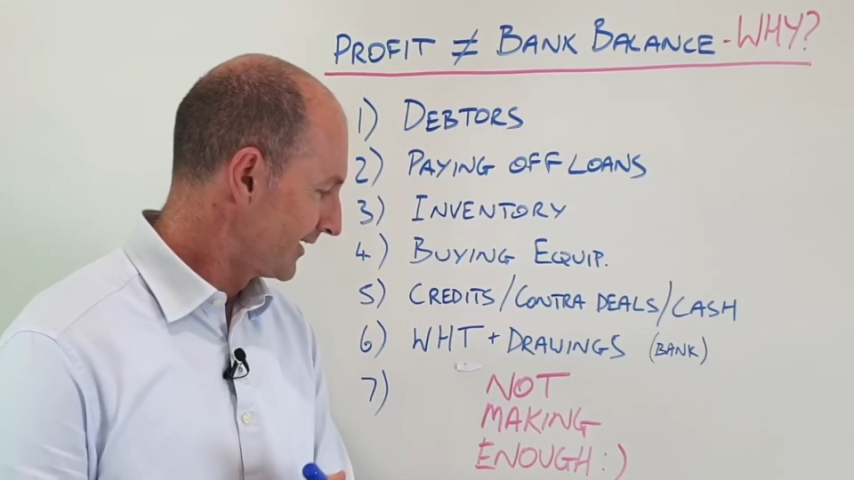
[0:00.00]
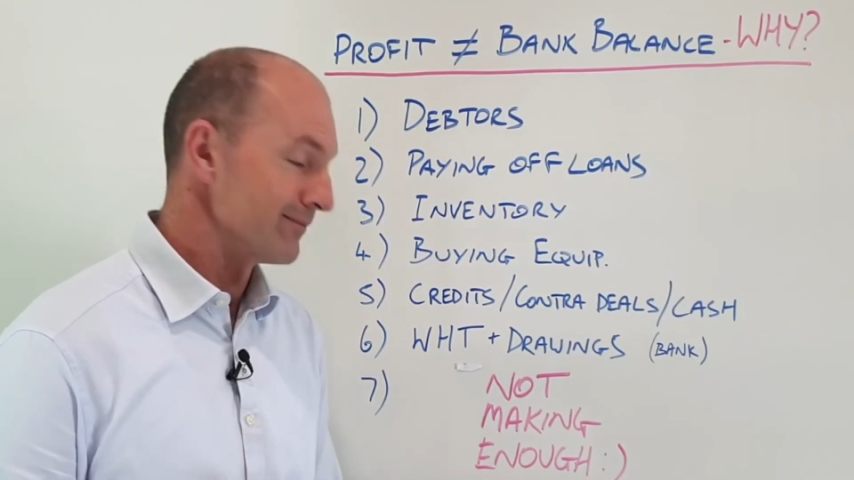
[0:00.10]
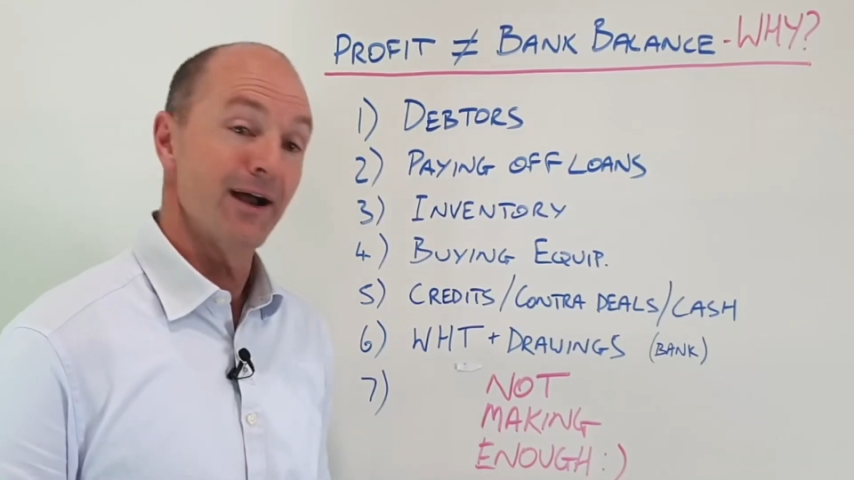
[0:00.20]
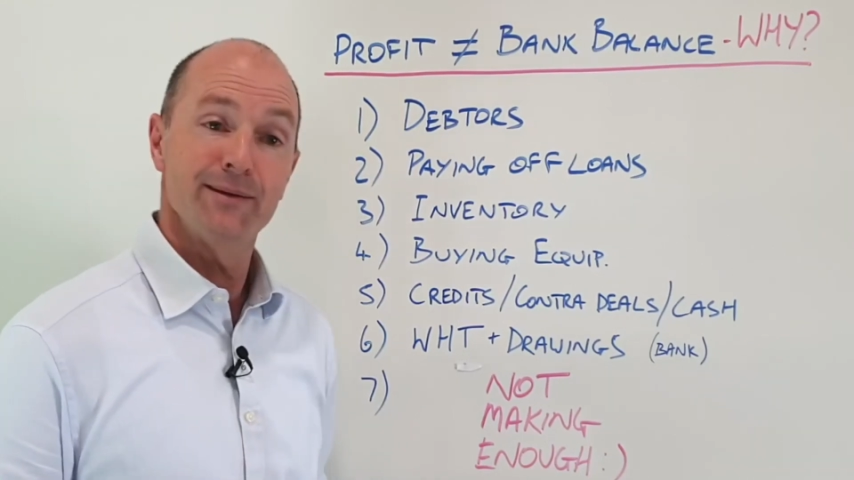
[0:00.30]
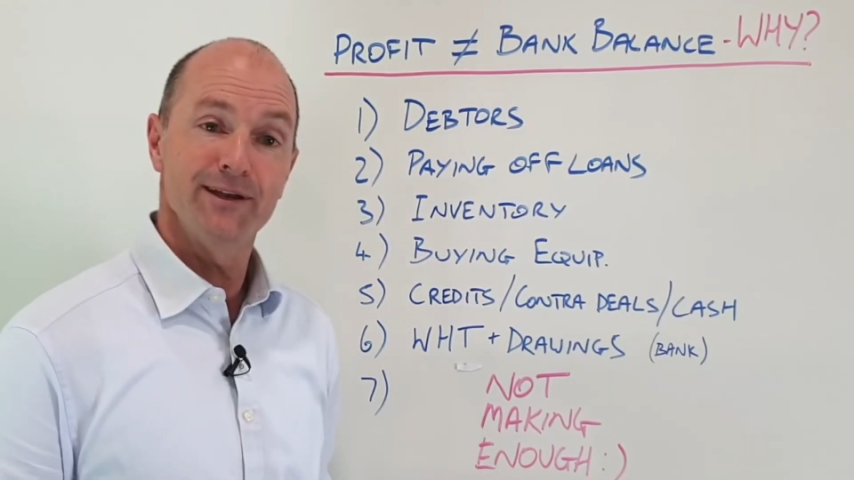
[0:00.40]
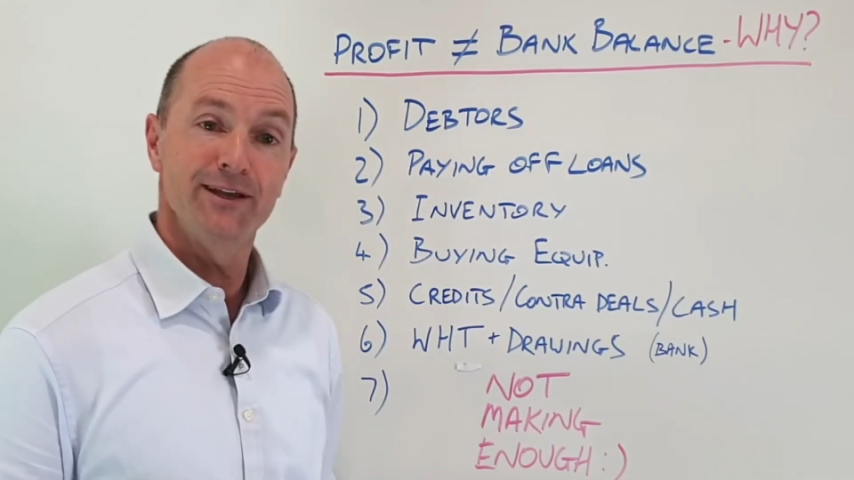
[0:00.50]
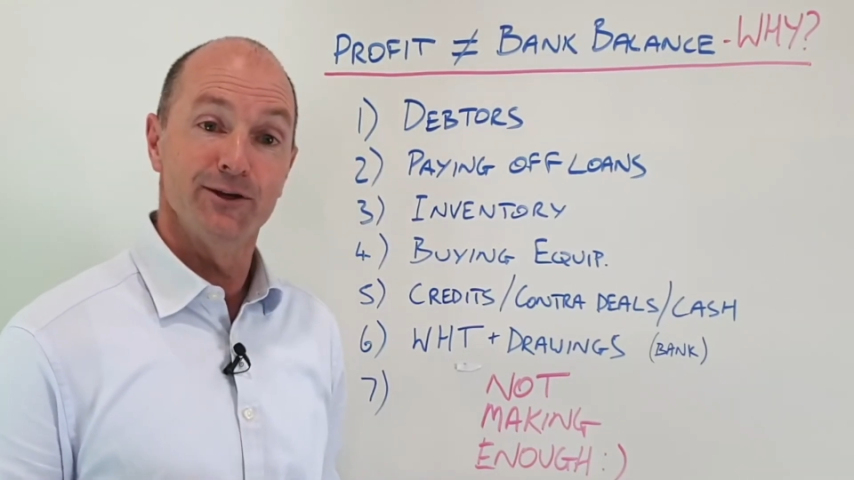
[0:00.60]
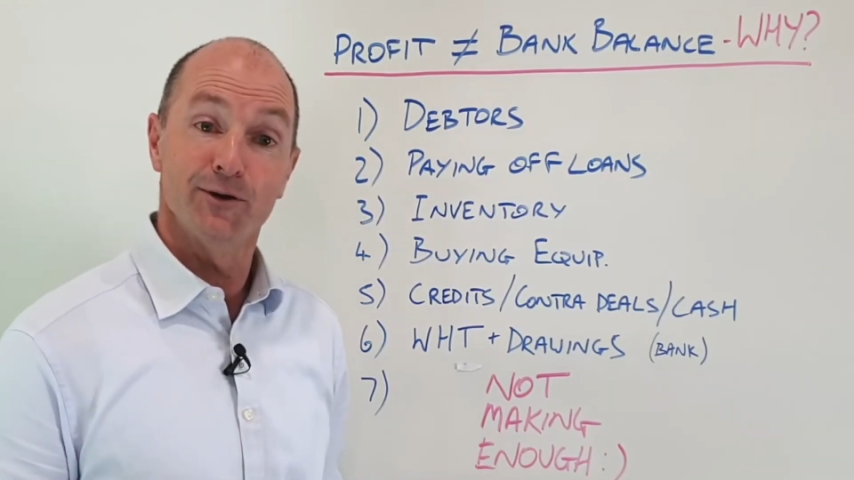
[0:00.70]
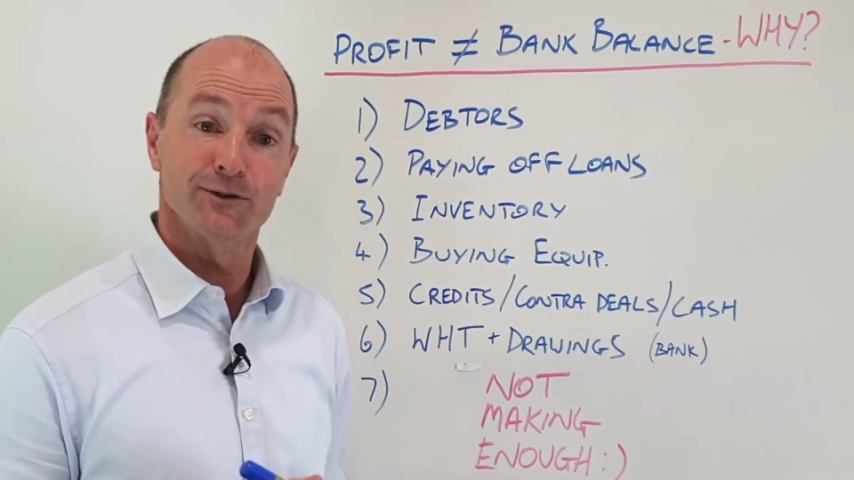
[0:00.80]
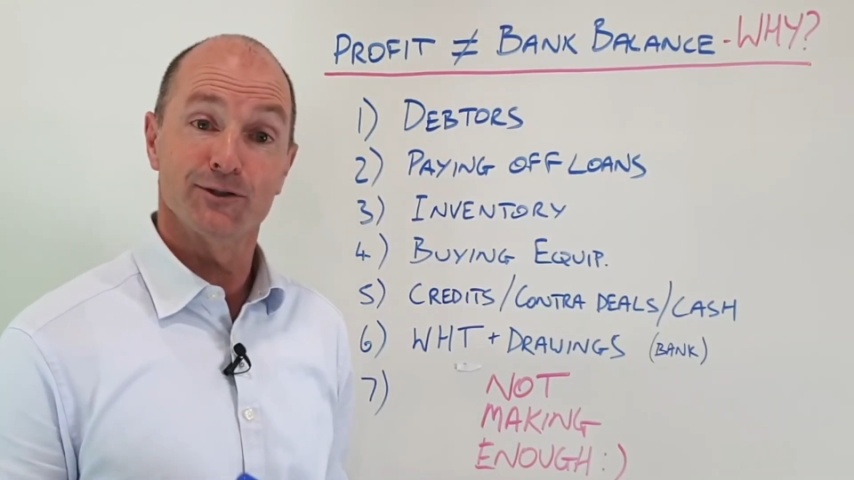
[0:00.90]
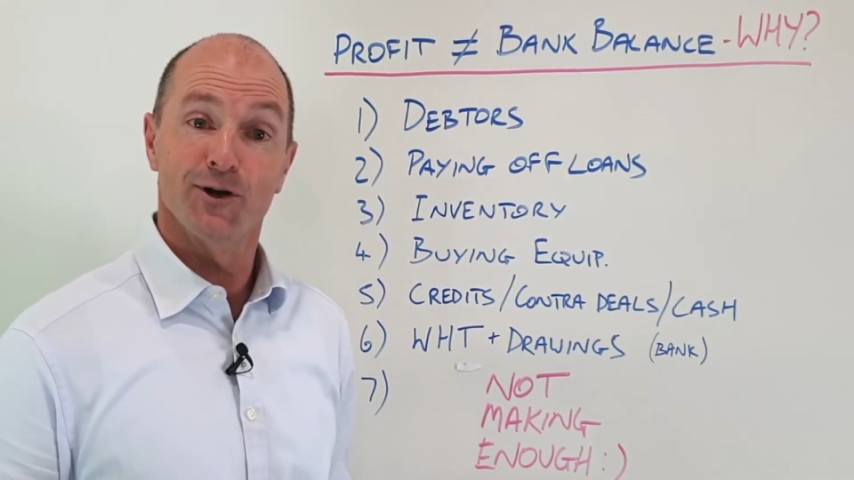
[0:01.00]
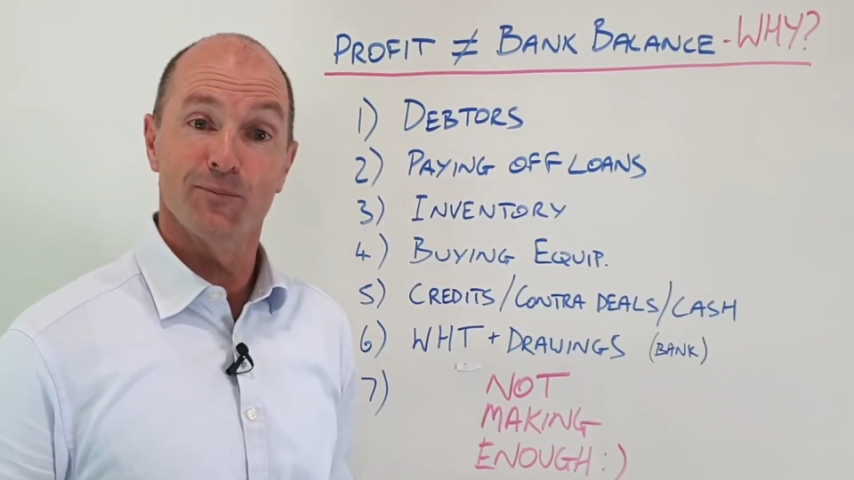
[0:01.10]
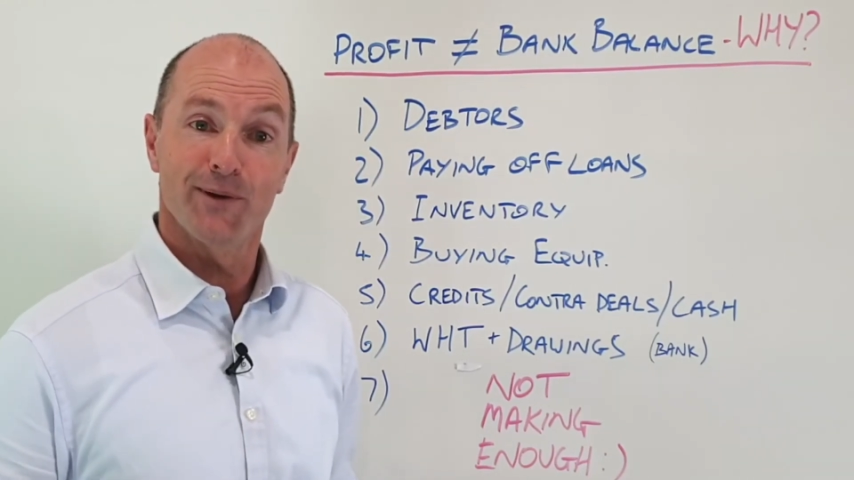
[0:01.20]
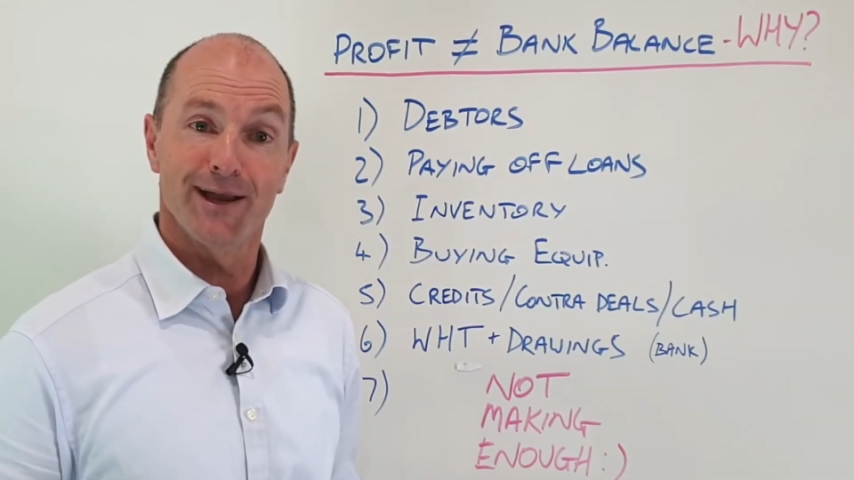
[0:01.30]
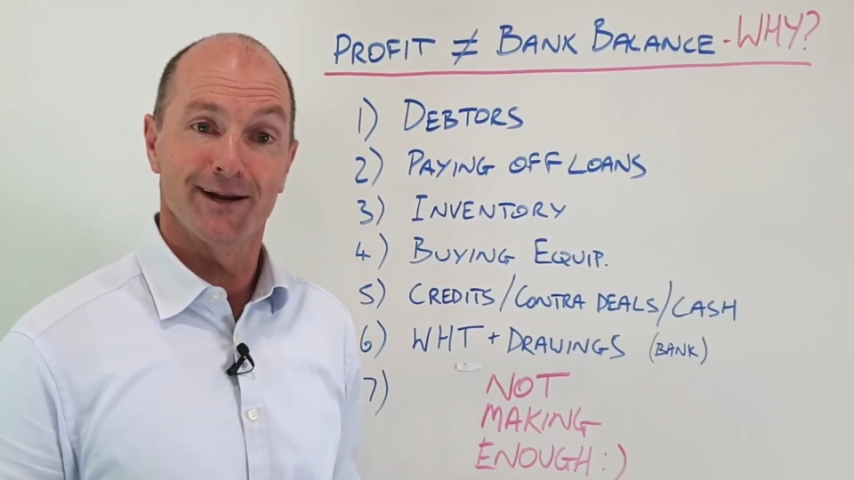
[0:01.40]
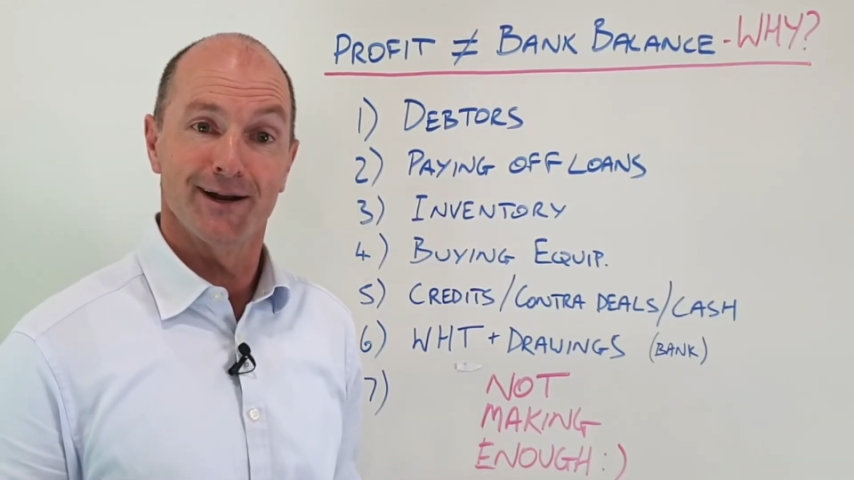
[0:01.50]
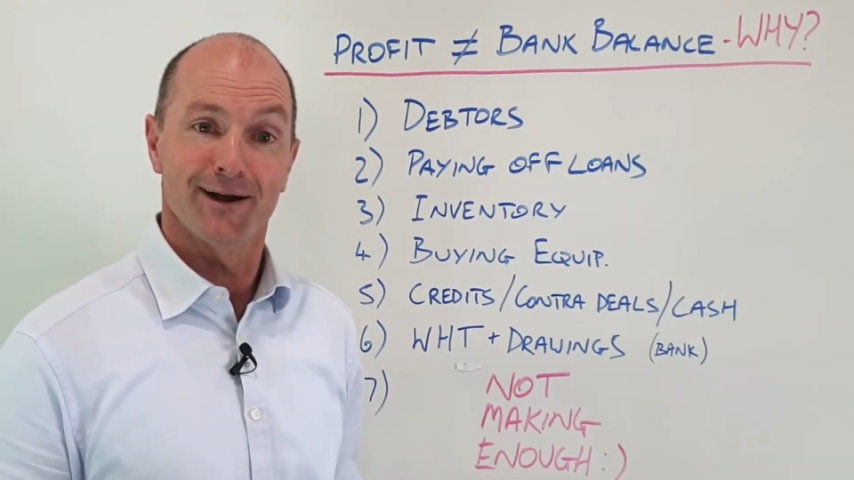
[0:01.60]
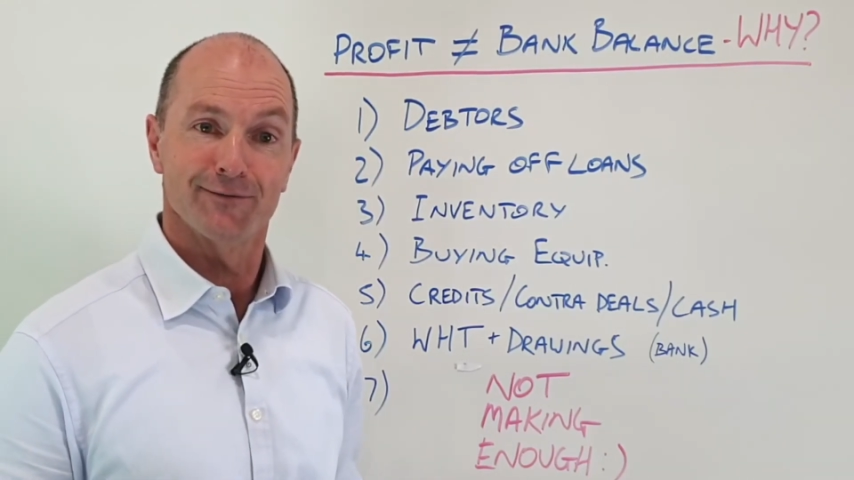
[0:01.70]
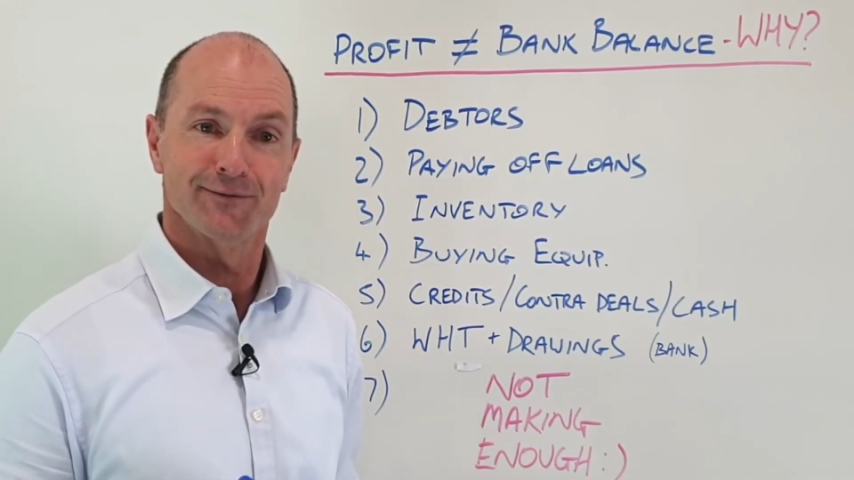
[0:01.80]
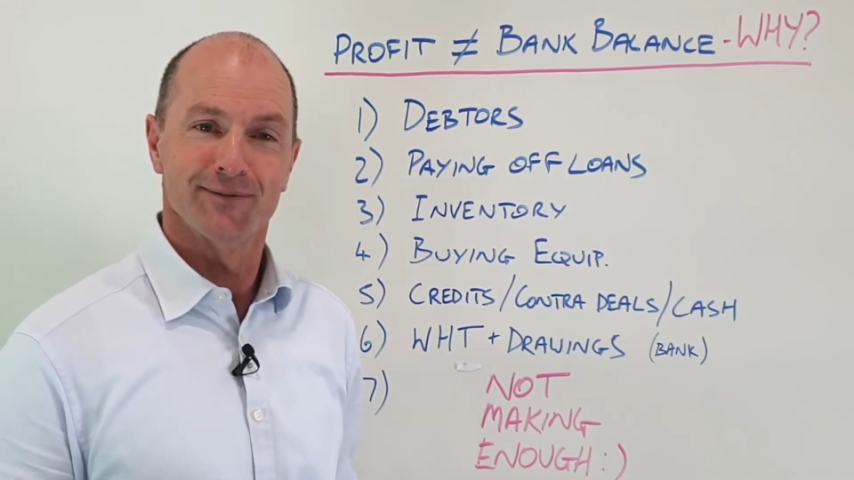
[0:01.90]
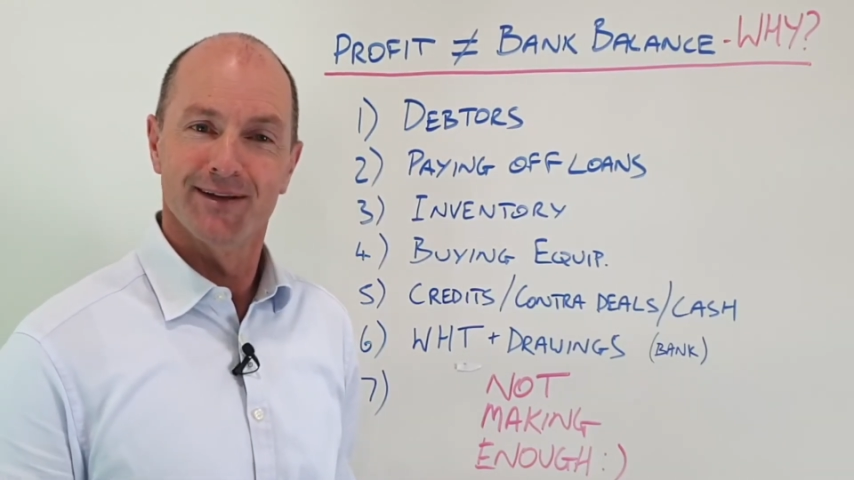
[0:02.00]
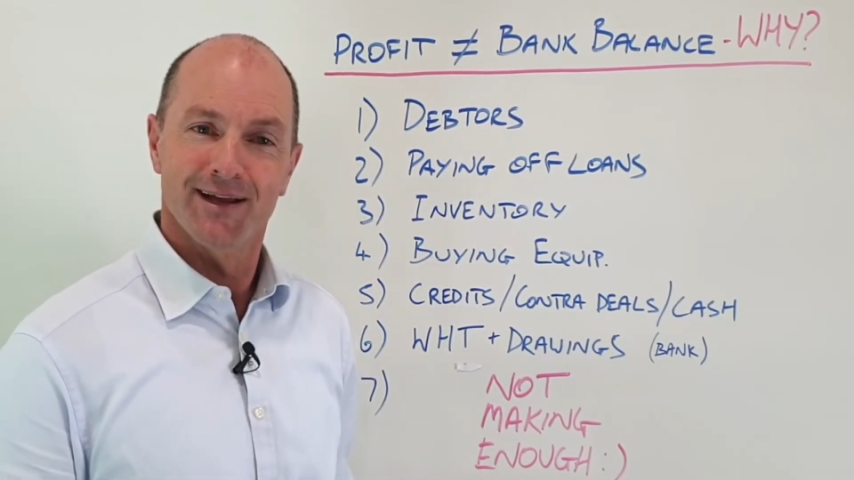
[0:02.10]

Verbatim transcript: Maybe you're just not making enough,